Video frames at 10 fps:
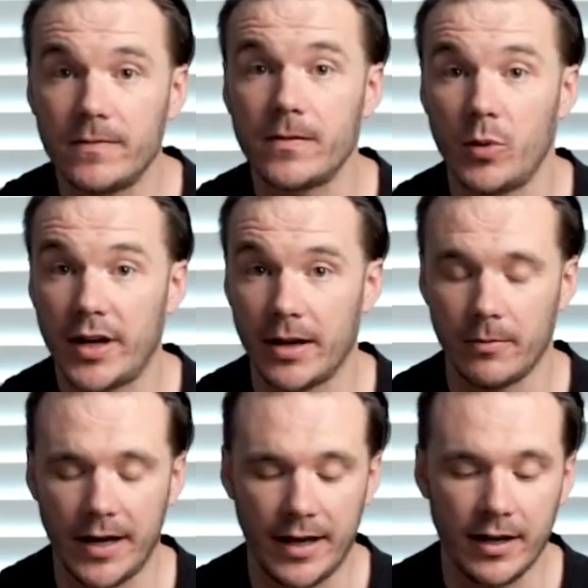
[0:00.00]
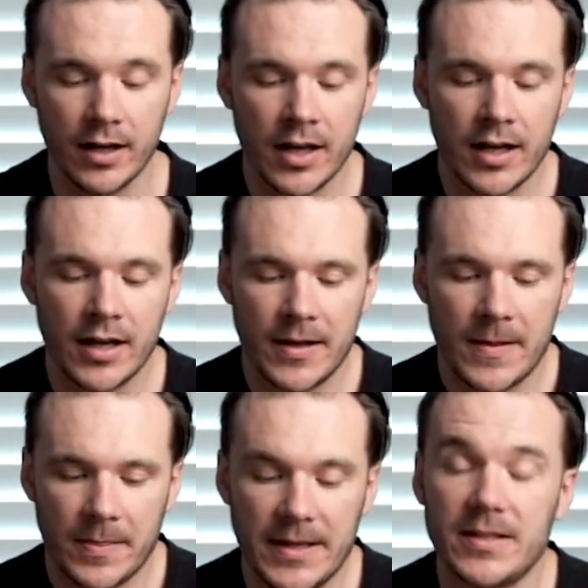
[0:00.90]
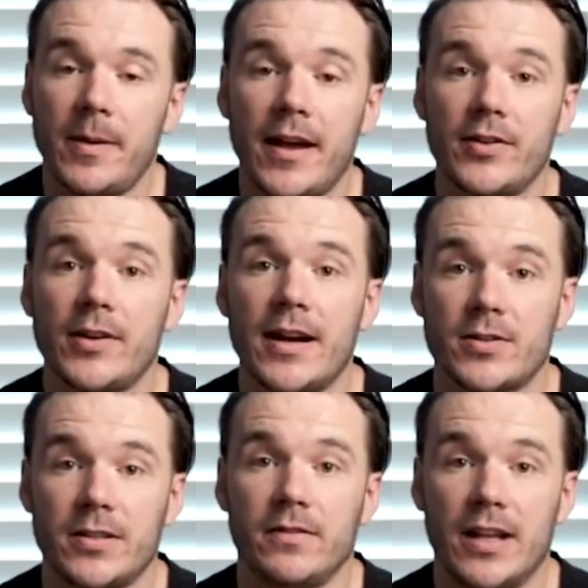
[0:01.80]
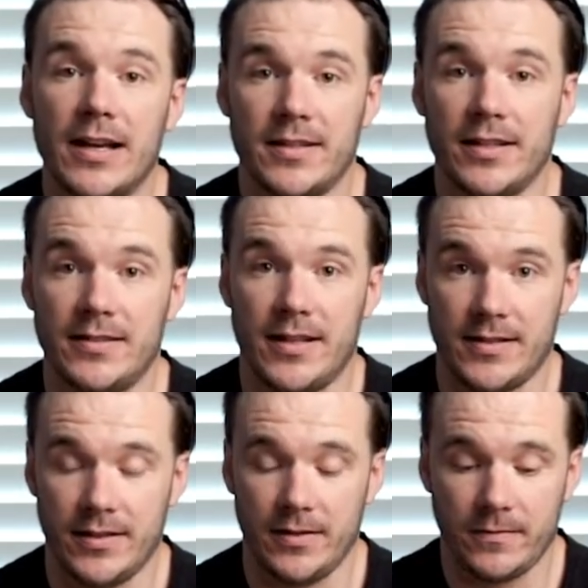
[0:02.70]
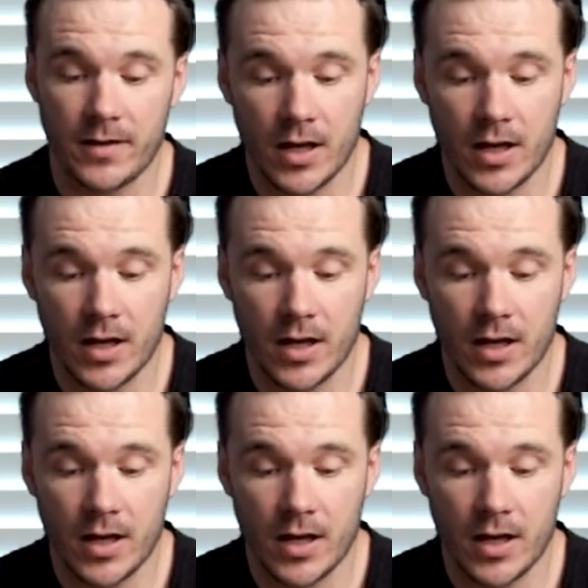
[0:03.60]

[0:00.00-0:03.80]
from what I read, these pads are actually velocity sensitive.